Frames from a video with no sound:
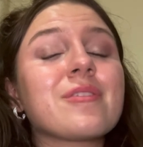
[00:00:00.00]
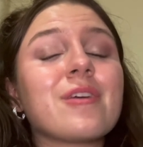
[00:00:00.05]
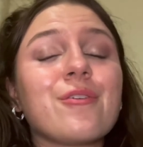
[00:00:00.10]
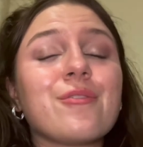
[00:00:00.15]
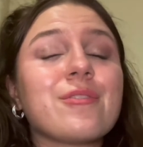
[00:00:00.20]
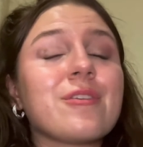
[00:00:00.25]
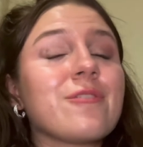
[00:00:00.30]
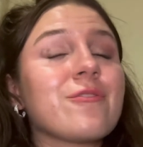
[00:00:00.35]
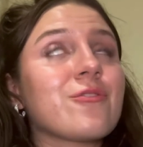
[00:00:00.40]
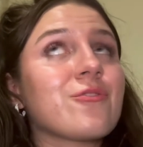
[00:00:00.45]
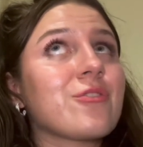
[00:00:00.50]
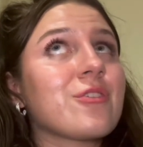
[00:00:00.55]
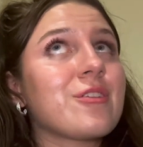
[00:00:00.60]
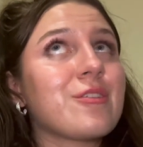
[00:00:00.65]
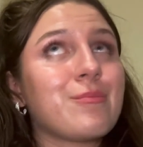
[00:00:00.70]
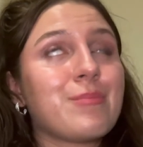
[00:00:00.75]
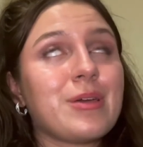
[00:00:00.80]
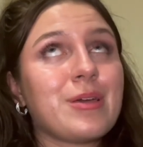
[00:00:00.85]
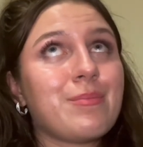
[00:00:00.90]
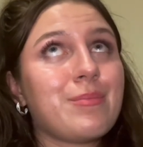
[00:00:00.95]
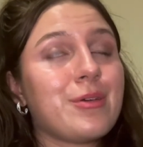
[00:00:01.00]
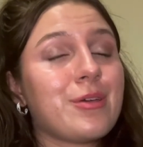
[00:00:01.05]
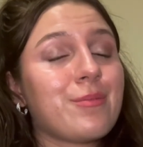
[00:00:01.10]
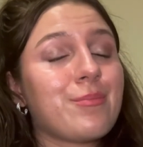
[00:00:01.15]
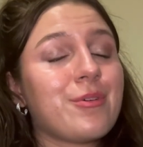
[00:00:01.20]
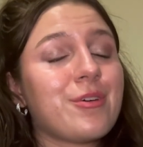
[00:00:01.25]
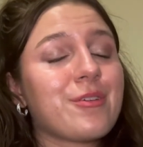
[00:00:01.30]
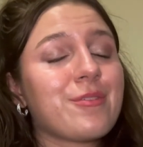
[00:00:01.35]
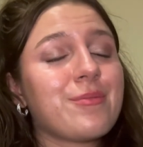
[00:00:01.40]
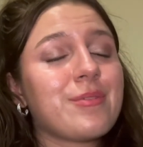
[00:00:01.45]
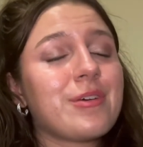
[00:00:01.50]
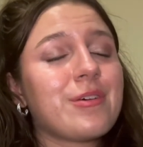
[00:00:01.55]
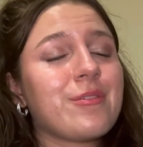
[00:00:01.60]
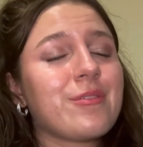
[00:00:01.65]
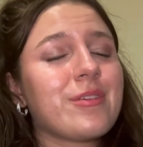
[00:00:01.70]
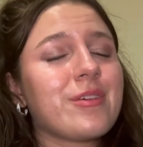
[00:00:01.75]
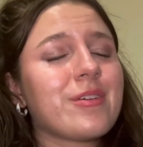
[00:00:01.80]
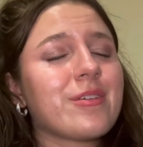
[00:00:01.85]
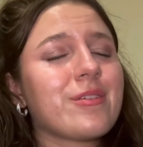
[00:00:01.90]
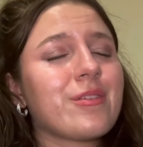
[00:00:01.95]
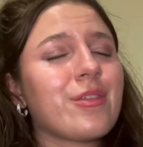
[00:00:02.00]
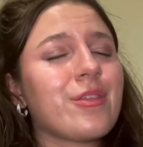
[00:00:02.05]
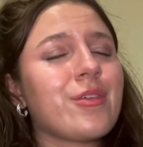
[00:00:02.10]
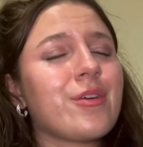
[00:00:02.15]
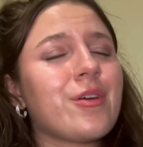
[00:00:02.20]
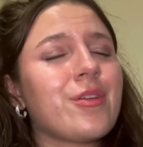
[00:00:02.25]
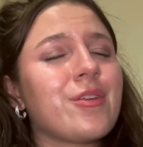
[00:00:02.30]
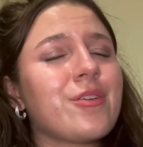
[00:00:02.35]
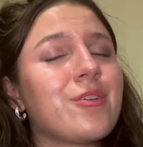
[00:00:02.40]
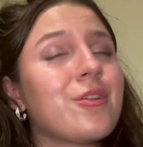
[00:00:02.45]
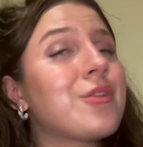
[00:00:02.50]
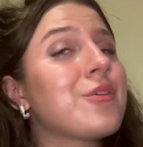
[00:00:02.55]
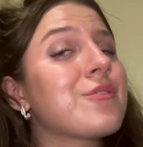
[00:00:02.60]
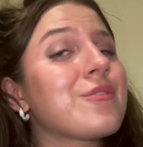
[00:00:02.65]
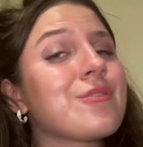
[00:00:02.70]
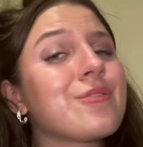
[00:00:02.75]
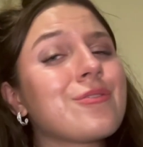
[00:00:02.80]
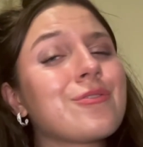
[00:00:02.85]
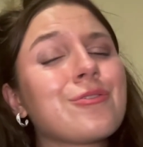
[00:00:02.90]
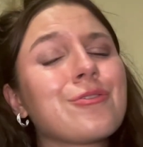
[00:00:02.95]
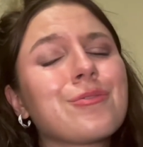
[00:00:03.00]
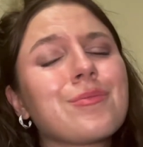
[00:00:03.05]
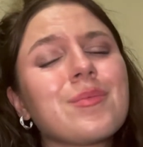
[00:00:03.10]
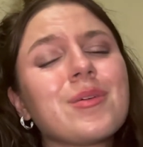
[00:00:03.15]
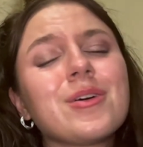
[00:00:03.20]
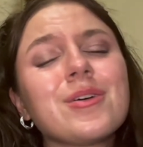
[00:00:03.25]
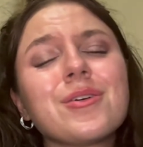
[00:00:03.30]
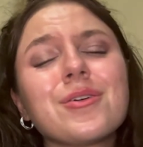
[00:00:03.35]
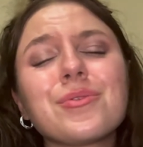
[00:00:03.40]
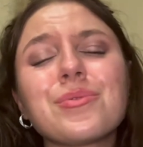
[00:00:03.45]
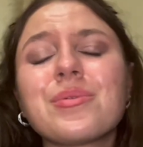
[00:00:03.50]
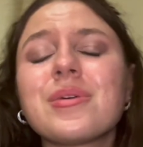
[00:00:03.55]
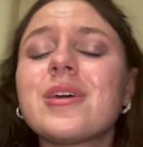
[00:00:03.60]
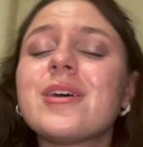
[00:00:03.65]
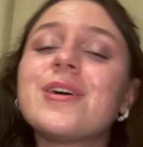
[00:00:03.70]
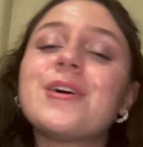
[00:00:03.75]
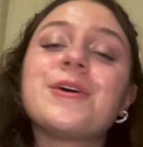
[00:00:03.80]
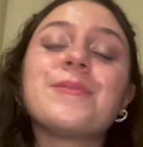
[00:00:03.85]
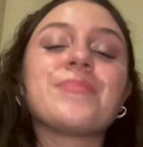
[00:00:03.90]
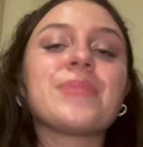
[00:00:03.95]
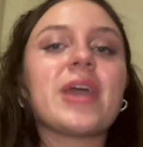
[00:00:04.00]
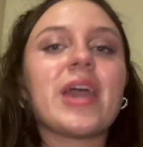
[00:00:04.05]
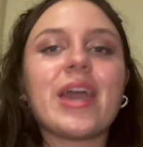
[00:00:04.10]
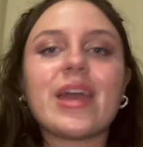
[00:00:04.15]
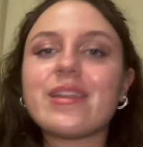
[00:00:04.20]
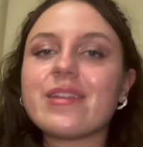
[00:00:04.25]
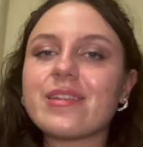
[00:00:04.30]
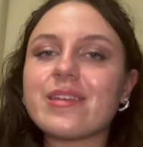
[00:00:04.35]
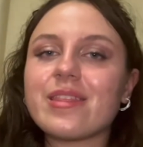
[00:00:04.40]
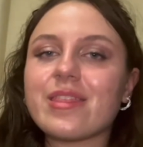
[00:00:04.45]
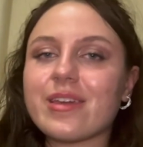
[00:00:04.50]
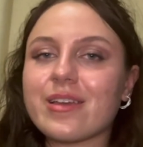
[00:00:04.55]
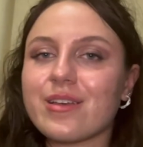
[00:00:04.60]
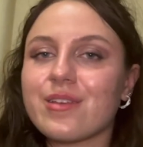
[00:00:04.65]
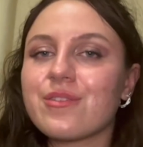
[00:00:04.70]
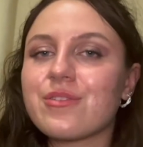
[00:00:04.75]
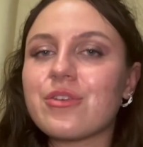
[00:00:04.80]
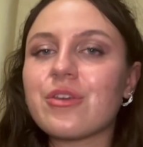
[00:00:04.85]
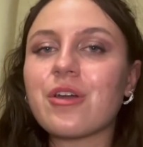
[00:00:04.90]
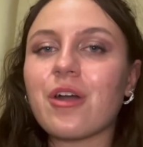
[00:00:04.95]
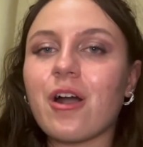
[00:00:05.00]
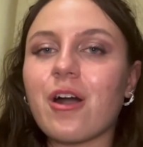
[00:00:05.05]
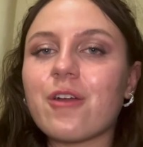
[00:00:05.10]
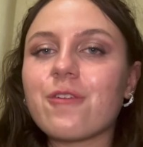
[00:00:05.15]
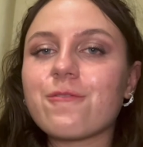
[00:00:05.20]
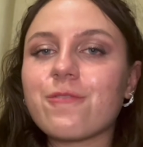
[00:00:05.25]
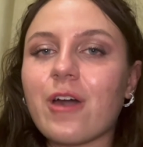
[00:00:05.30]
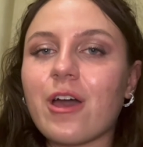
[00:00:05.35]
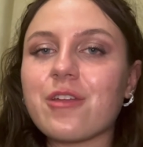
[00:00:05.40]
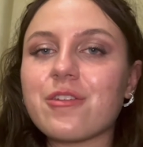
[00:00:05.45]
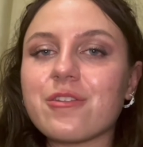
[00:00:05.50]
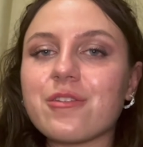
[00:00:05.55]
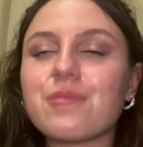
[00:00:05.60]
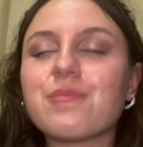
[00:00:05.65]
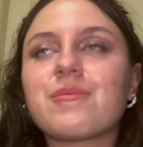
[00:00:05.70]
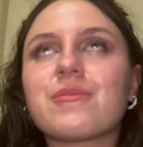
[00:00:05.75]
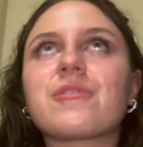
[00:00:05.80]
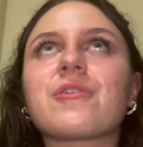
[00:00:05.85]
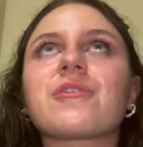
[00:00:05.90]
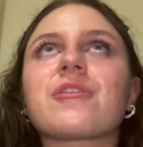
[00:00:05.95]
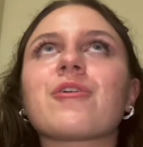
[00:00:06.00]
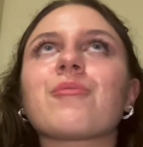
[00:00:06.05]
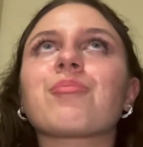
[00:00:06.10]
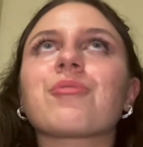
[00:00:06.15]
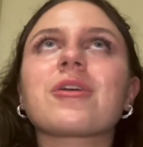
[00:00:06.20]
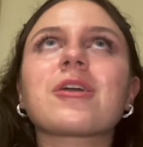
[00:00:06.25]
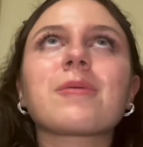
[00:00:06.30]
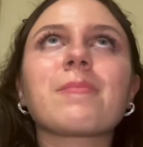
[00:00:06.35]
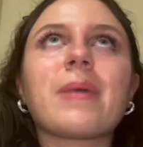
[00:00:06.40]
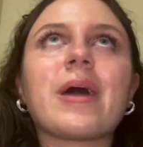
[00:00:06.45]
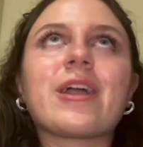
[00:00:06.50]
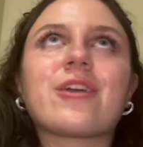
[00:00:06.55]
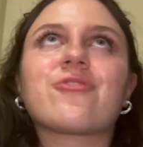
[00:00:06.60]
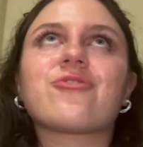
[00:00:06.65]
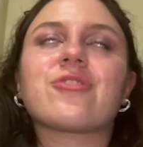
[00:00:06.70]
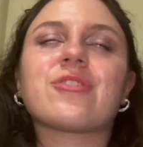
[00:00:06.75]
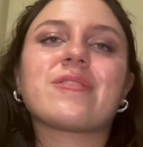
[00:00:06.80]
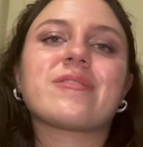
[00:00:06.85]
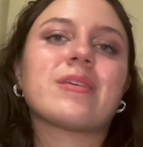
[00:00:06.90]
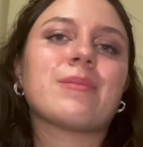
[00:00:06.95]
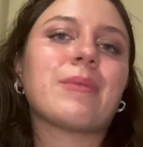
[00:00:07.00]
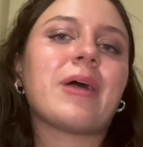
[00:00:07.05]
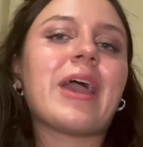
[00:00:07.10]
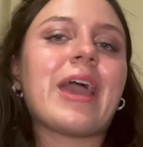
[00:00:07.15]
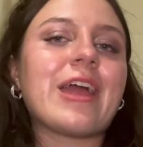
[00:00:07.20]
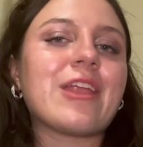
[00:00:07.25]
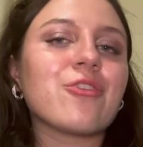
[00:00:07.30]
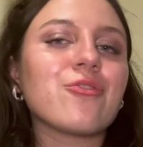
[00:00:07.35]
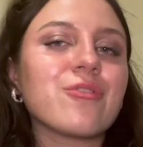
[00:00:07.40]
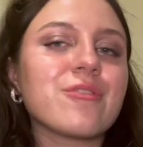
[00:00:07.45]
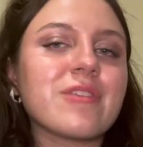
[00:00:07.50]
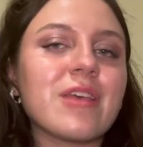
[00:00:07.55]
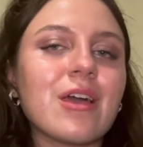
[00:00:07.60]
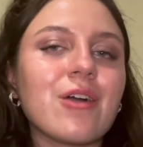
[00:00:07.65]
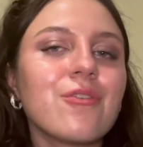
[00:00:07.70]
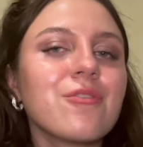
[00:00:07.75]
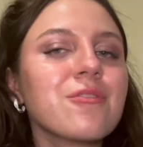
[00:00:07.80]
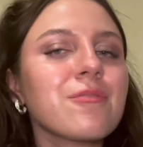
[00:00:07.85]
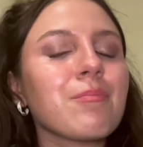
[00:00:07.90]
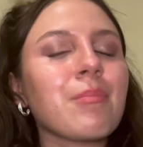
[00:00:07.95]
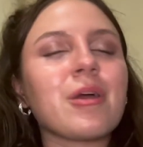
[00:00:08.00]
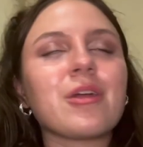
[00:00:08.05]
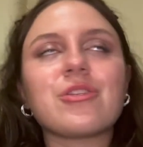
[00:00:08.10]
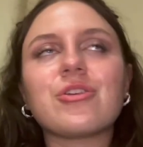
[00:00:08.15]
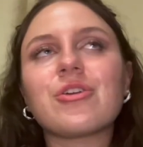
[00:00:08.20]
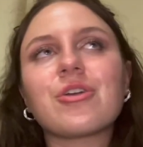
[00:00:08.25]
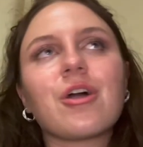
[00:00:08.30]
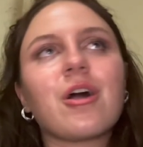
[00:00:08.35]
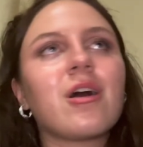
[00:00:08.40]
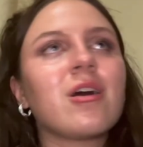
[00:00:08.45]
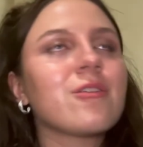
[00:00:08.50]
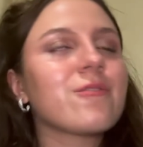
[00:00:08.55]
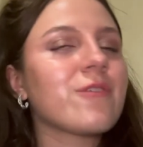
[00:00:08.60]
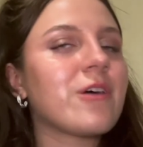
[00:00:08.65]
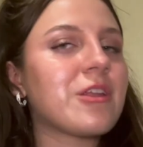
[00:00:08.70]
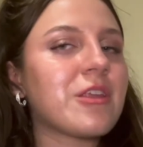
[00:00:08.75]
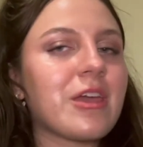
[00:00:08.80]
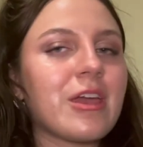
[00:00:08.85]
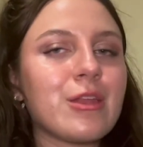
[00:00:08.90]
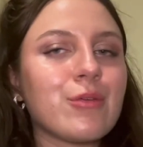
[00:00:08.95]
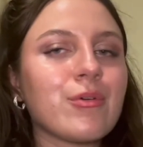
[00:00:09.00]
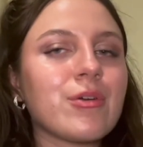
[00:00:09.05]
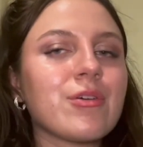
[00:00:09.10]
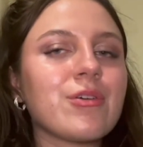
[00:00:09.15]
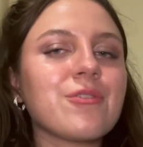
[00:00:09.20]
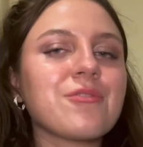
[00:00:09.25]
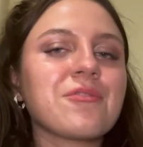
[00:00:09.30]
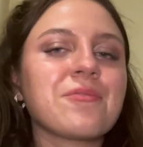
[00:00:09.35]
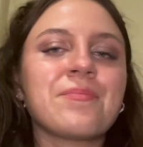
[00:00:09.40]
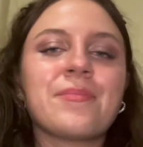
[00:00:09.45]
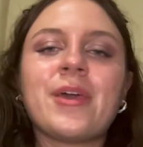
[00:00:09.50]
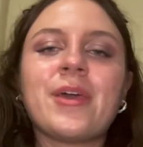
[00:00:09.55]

I was even ready to pay big bucks, but I was like, $30 is too much. And thing is, you can't find it. So they'll bring it back during semi-annual sales, but you can't find it anywhere else.